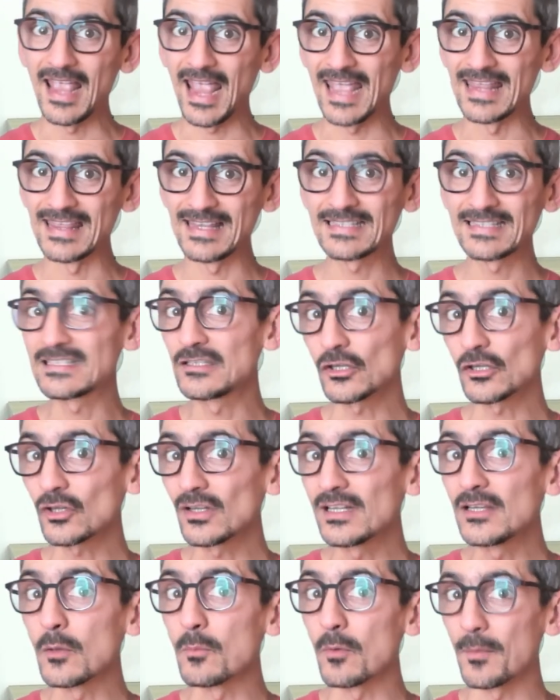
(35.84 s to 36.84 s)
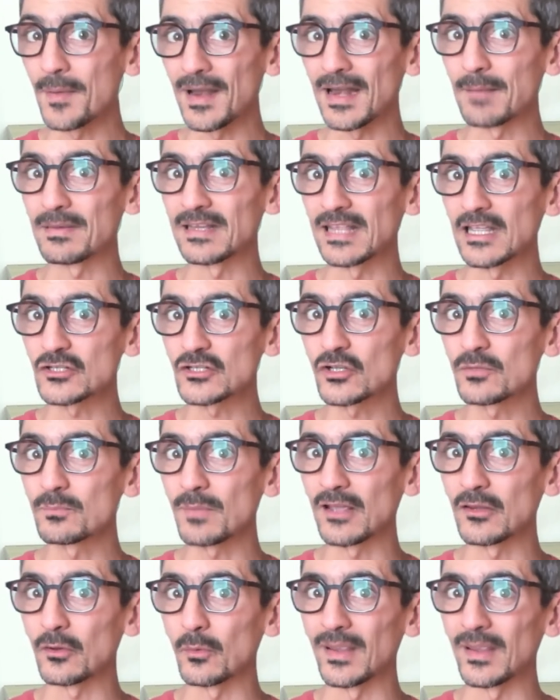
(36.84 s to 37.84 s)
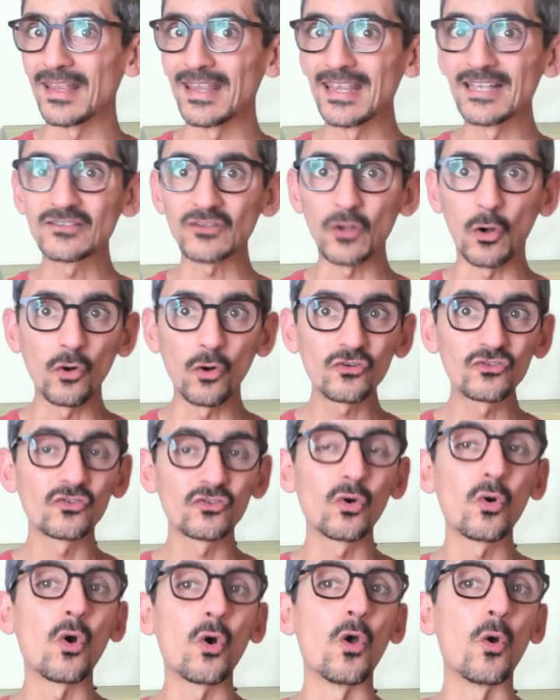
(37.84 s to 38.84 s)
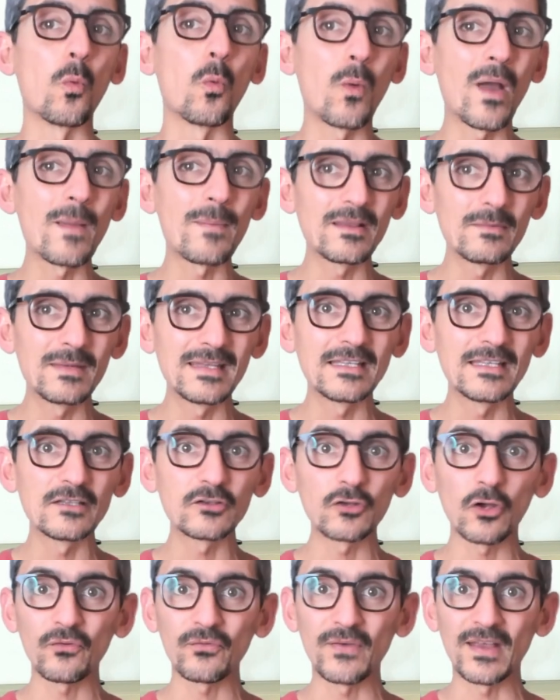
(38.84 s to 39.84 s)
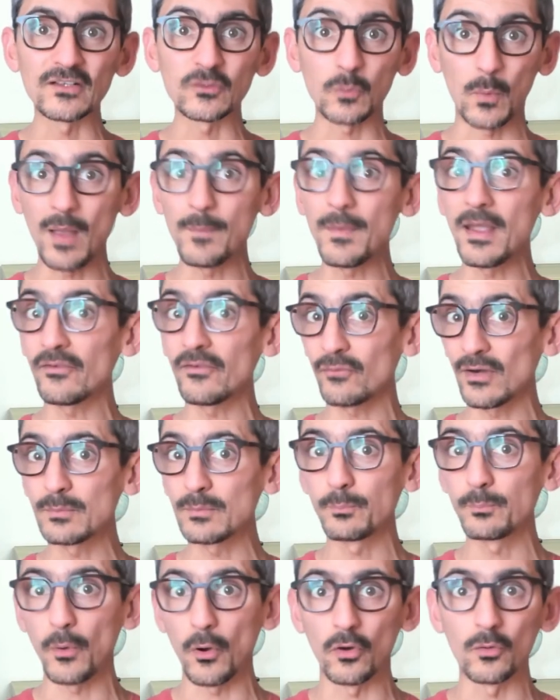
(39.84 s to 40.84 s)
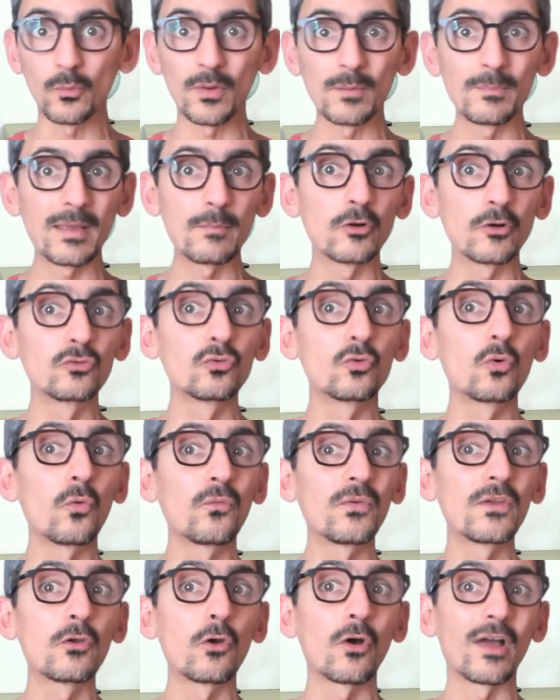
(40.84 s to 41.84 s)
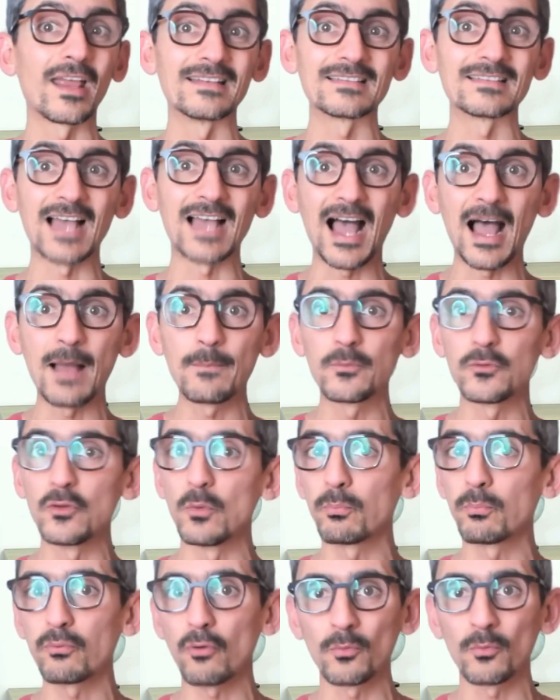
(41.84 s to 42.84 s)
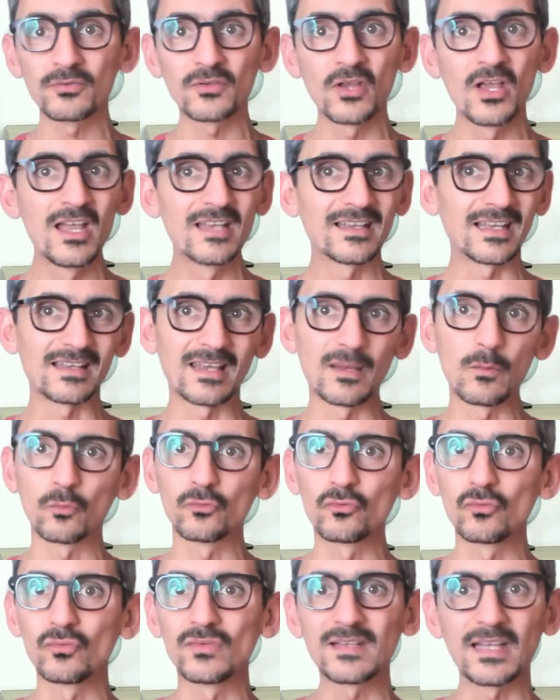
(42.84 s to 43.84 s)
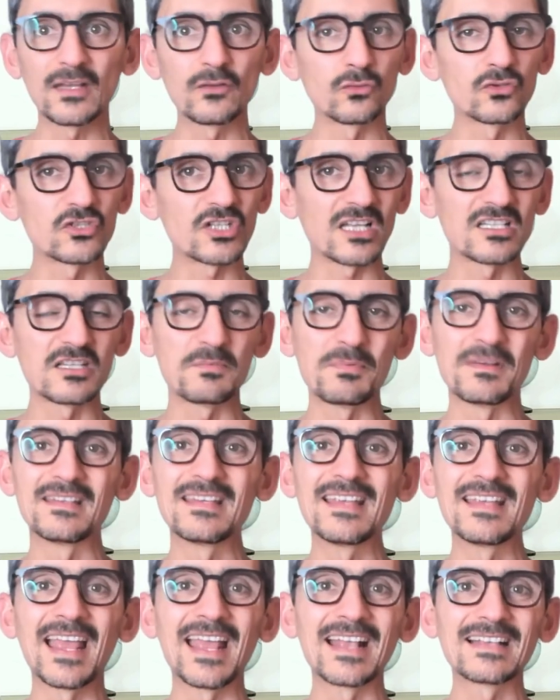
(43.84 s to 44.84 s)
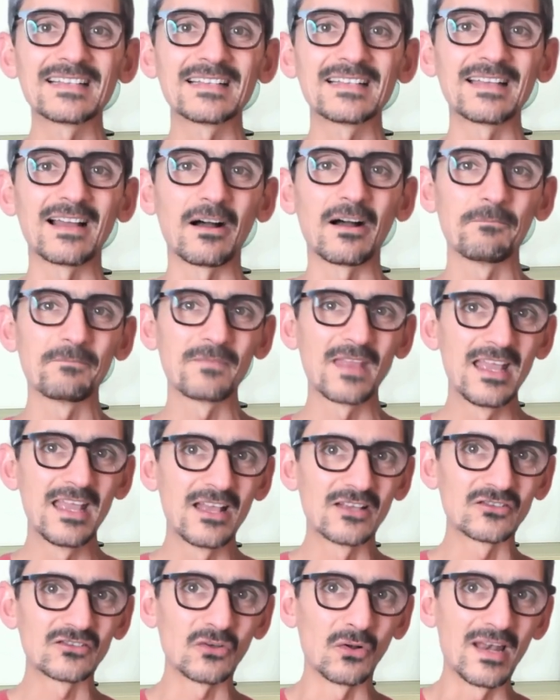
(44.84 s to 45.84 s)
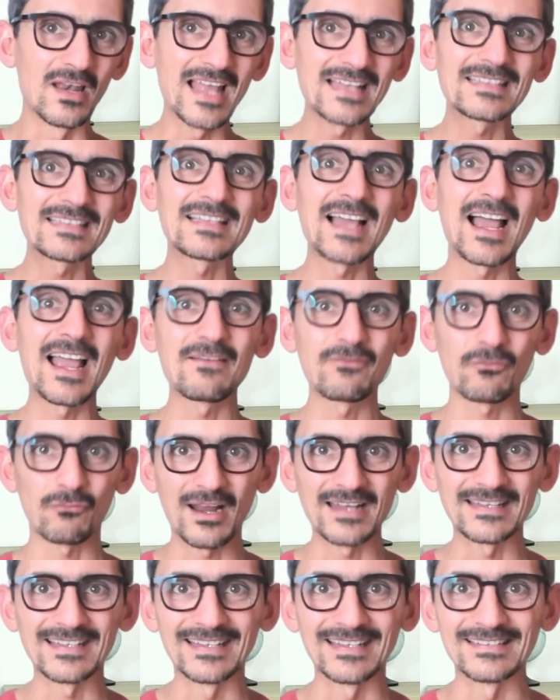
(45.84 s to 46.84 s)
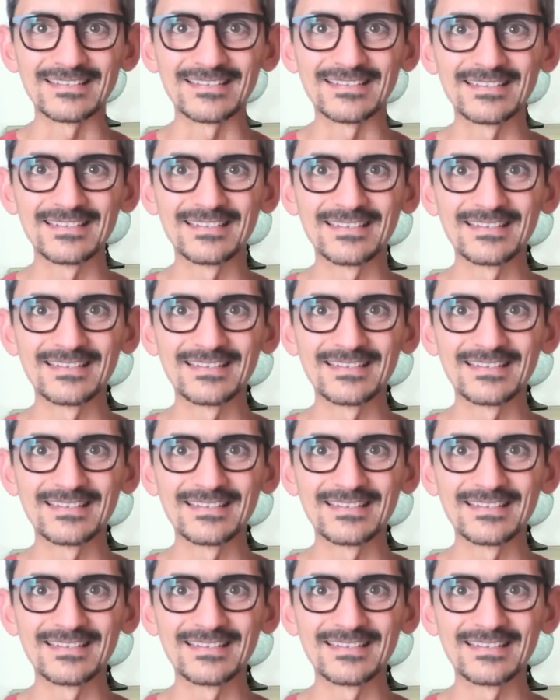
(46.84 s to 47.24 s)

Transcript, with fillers: And it's not only a mobile application, by the way. It's also a web admin interface where my friend Paul will be able to configure his app, the prompt that he wants to send to ChatGPT, etc. So let's dive right in.